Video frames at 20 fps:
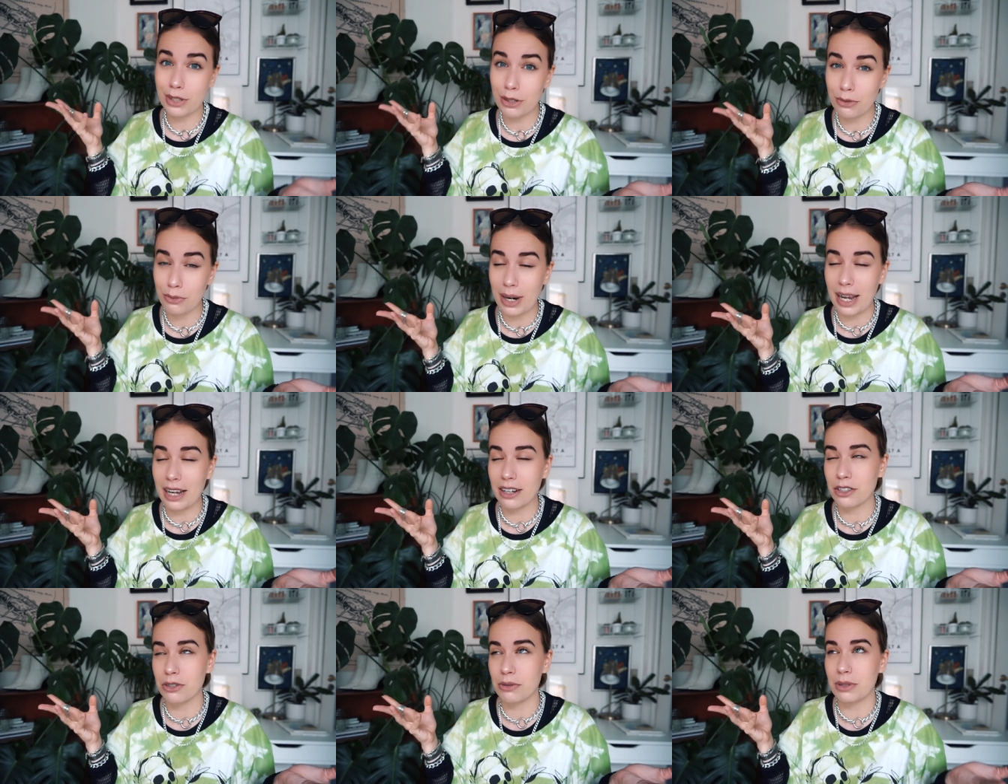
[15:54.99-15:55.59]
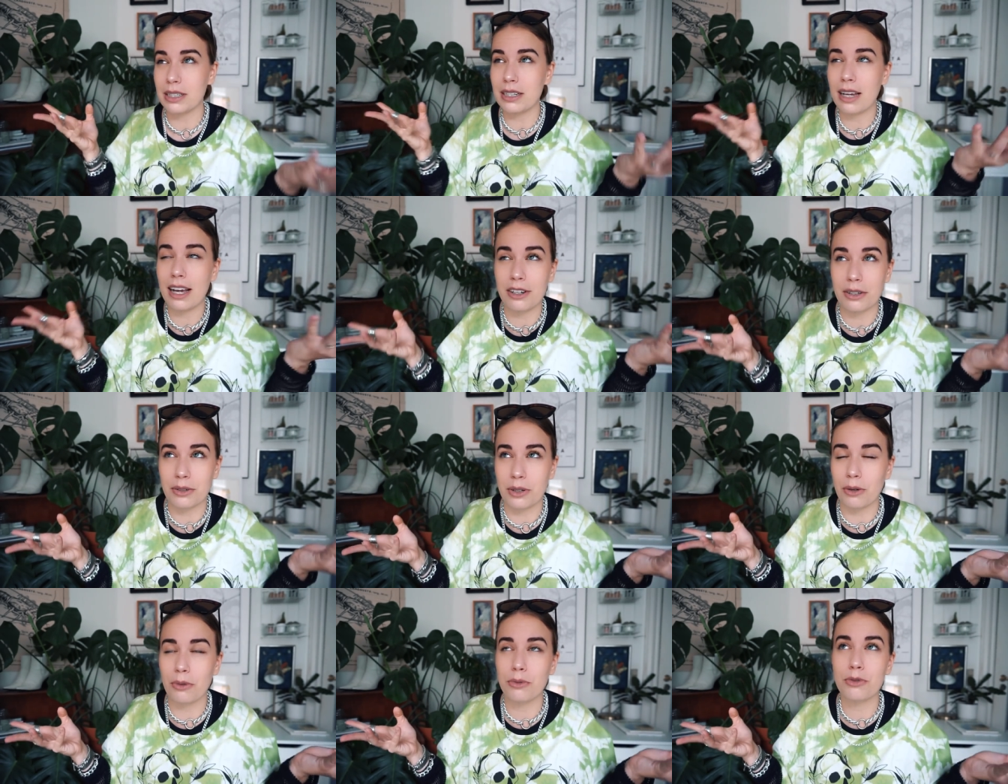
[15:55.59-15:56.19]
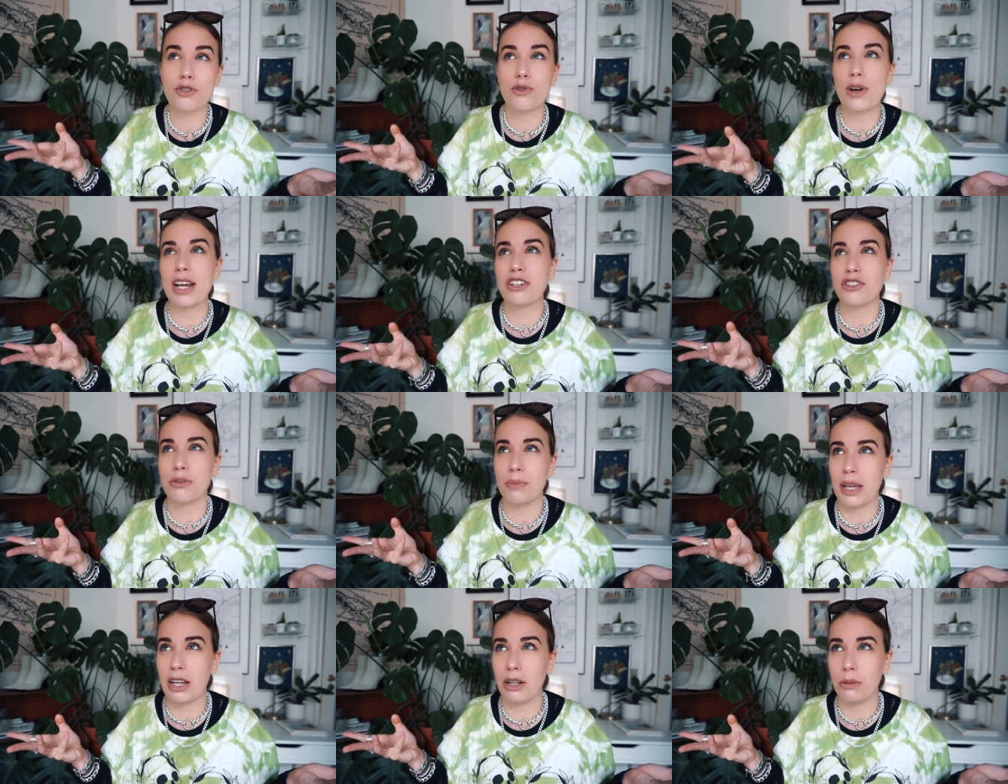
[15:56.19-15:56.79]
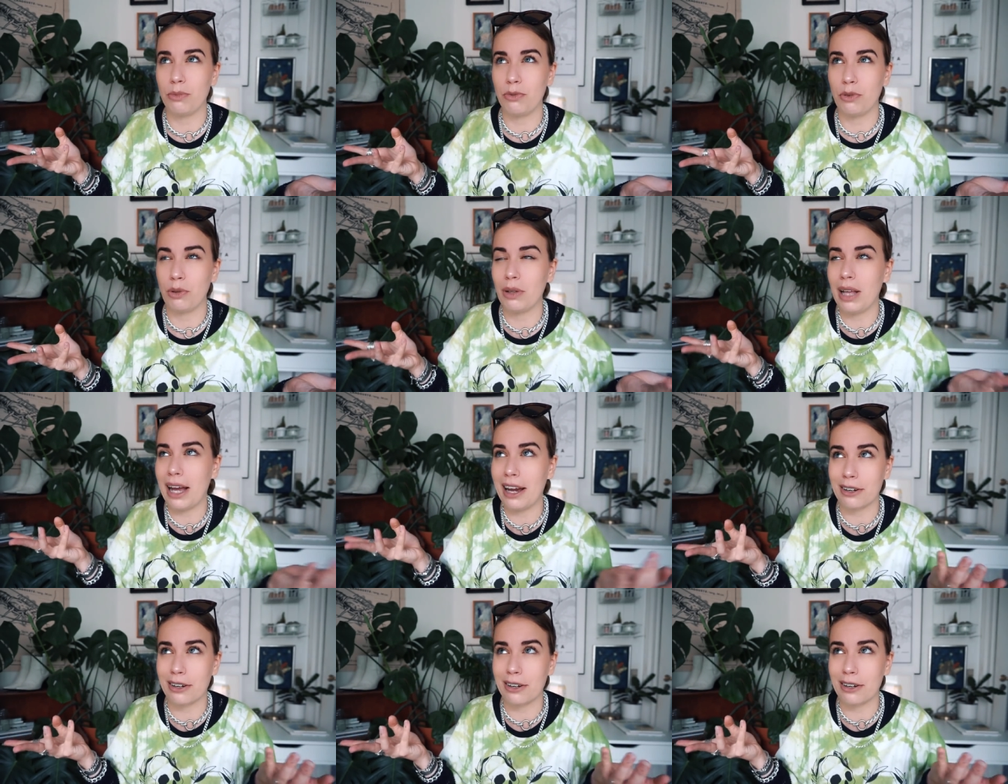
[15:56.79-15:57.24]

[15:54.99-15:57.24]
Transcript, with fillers: react to it. I don't know, trying to be helpful.